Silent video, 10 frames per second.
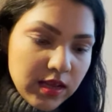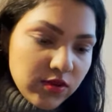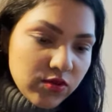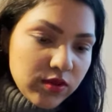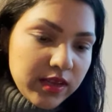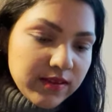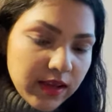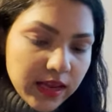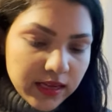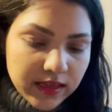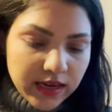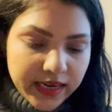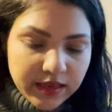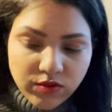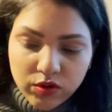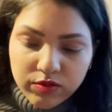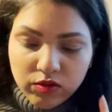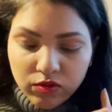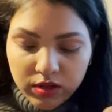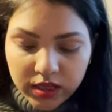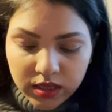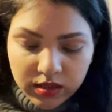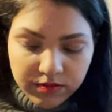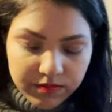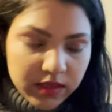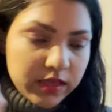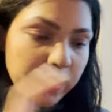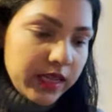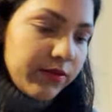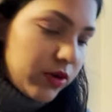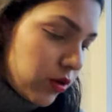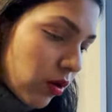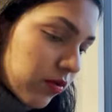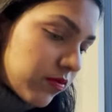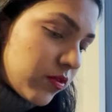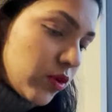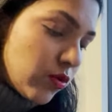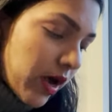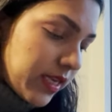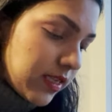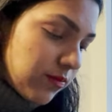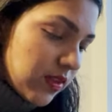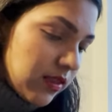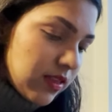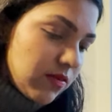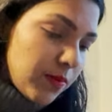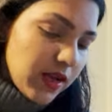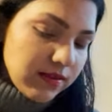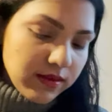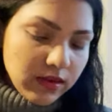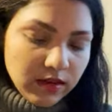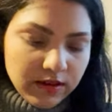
So there's another item. So it was only the delivery of 2 items in this parcel.